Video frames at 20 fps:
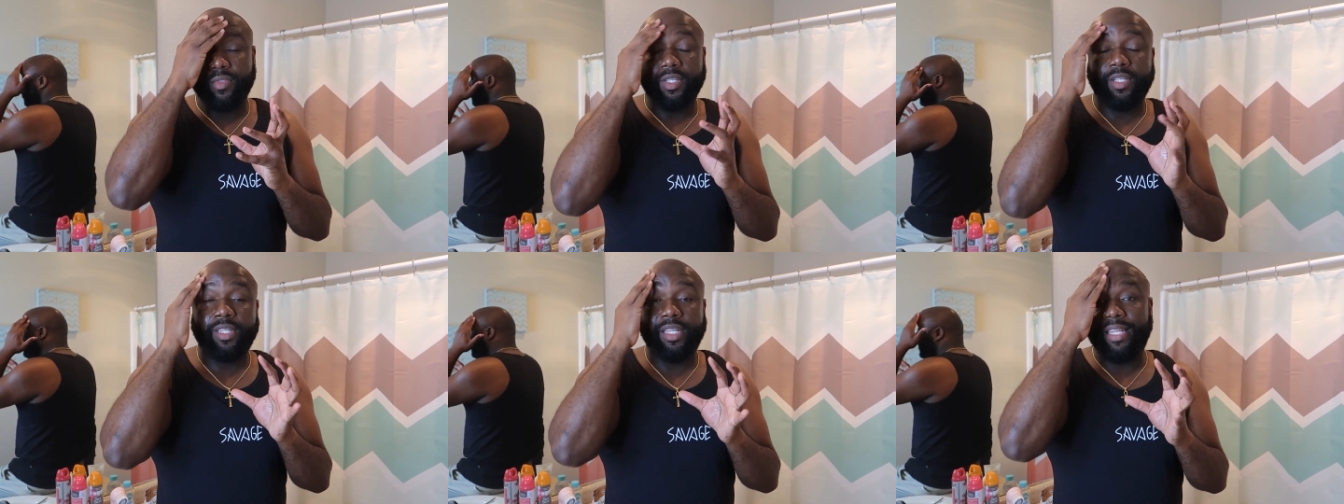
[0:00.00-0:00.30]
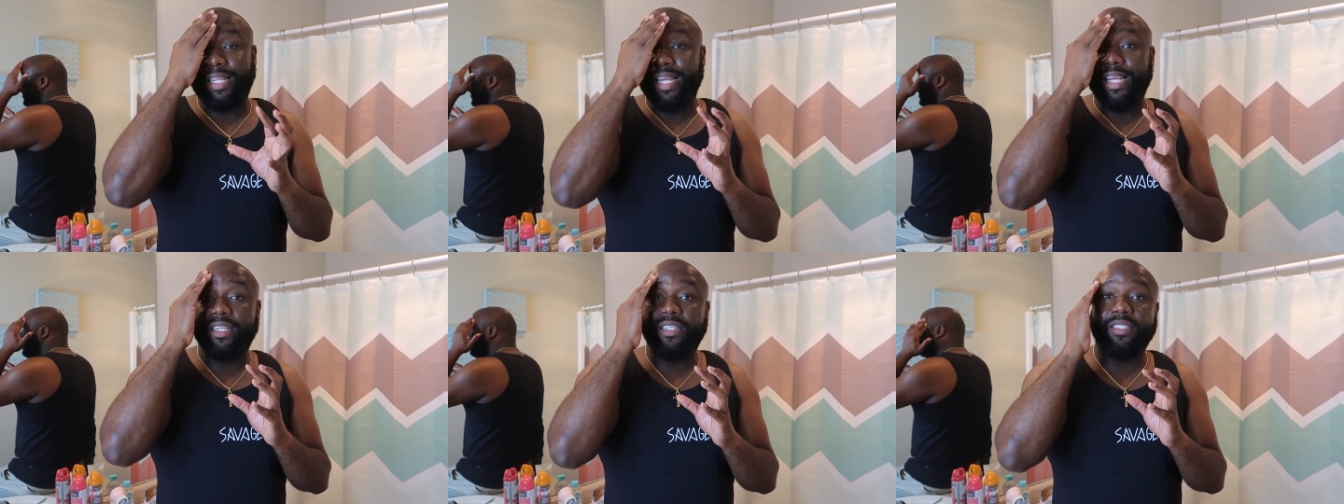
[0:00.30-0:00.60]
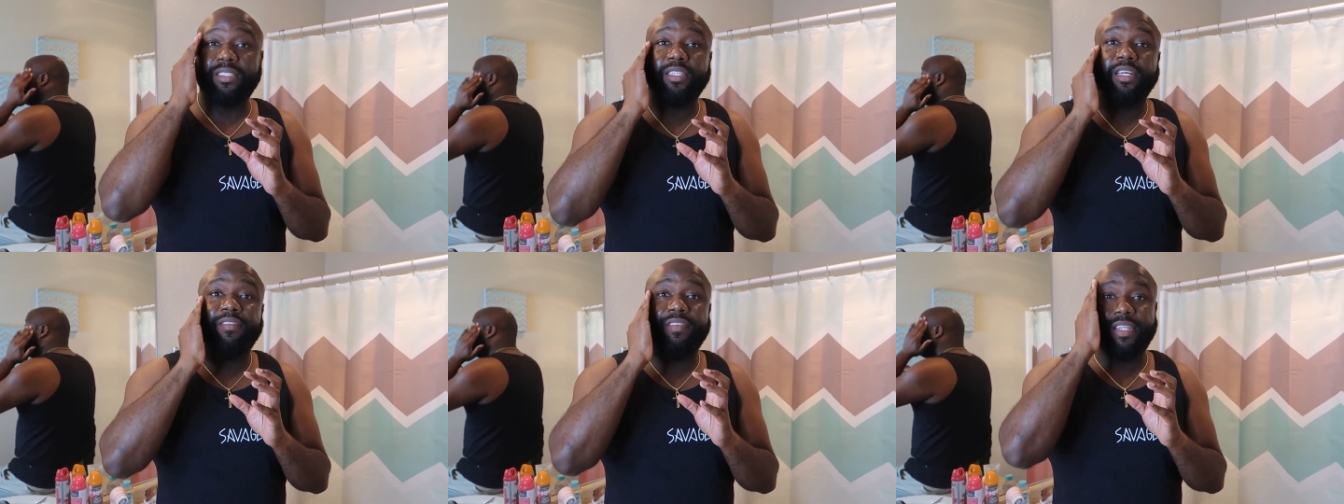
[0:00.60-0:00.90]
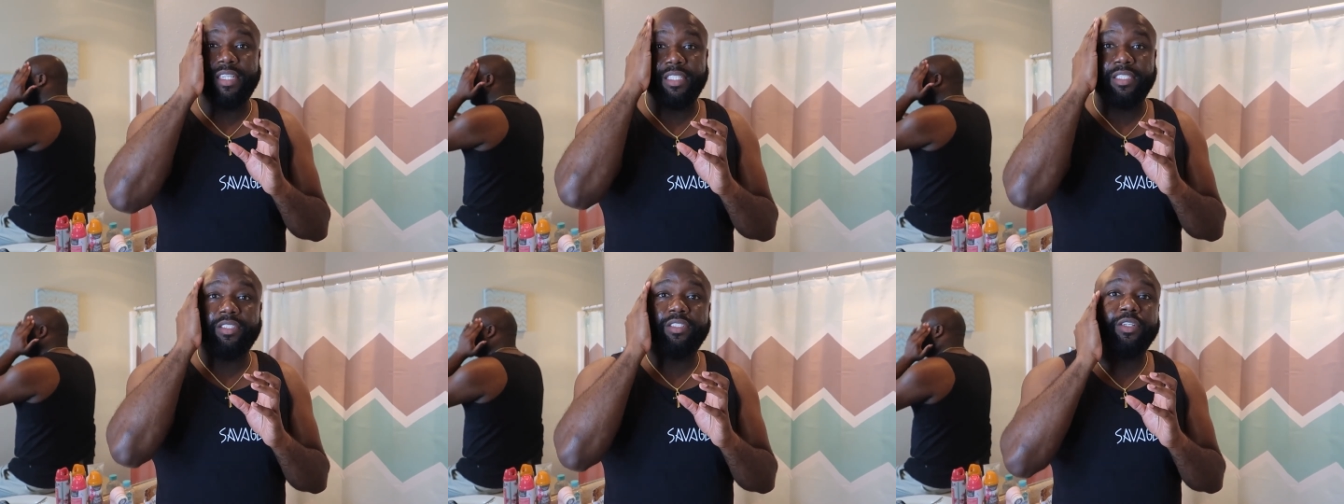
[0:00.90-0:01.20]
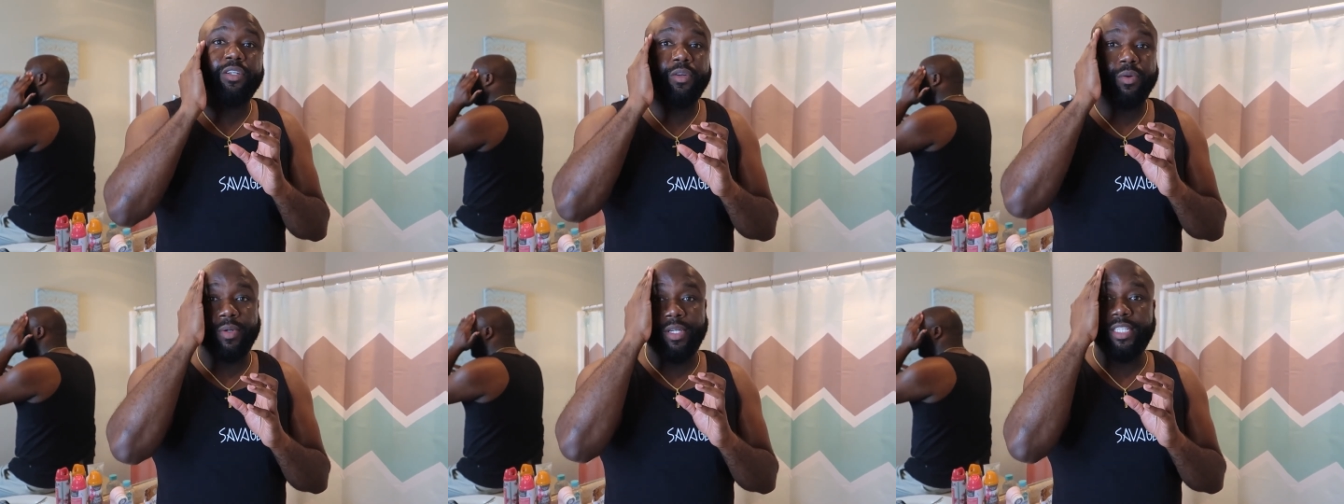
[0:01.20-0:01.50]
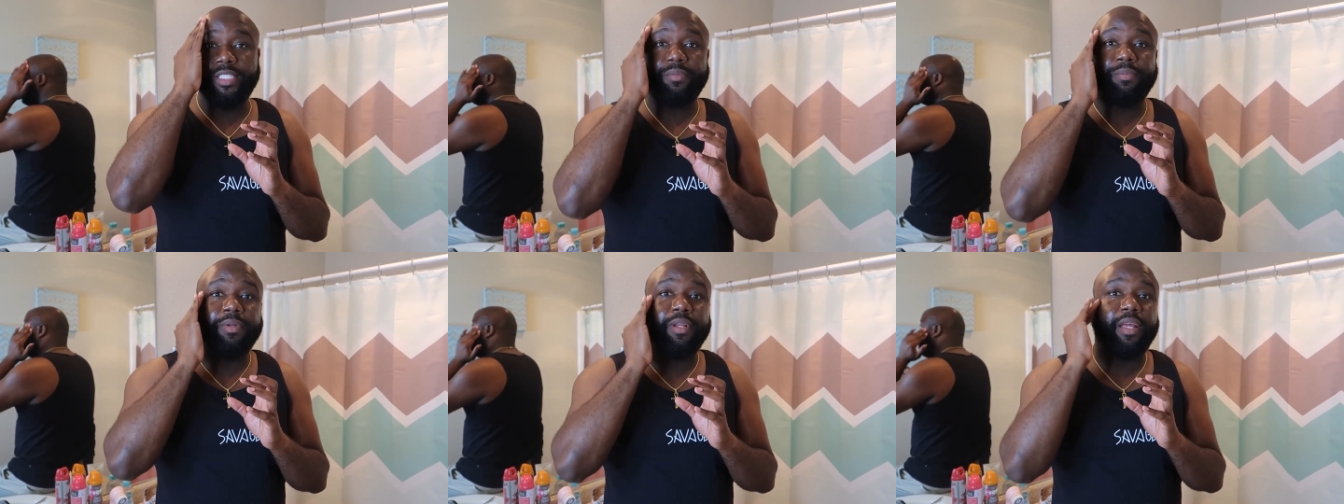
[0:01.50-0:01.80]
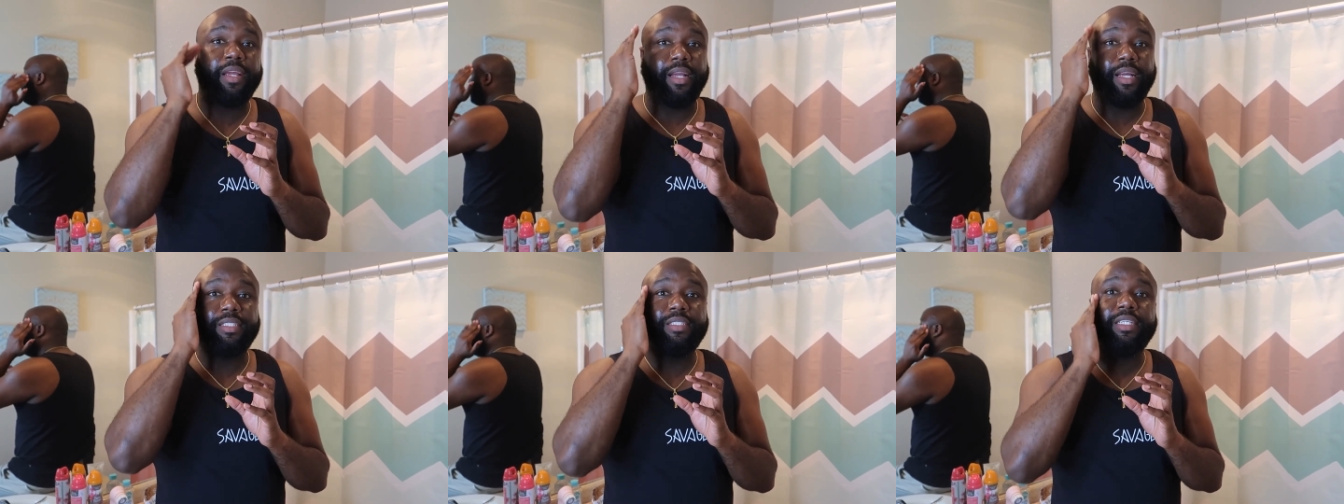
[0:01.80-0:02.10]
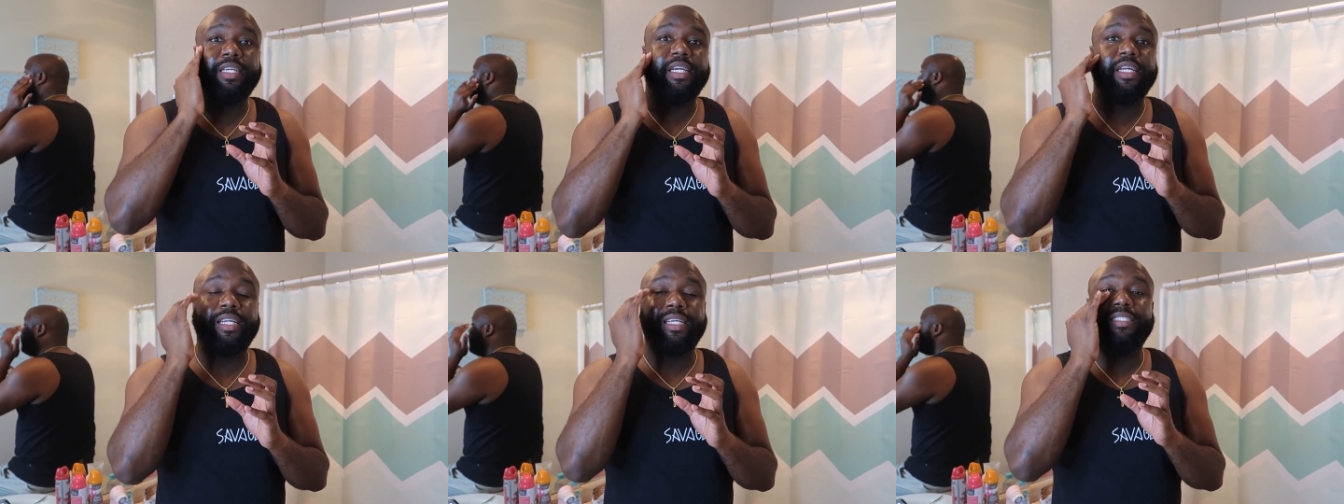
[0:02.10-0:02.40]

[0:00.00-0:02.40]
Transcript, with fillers: the thickness of it is decreased, but like I said,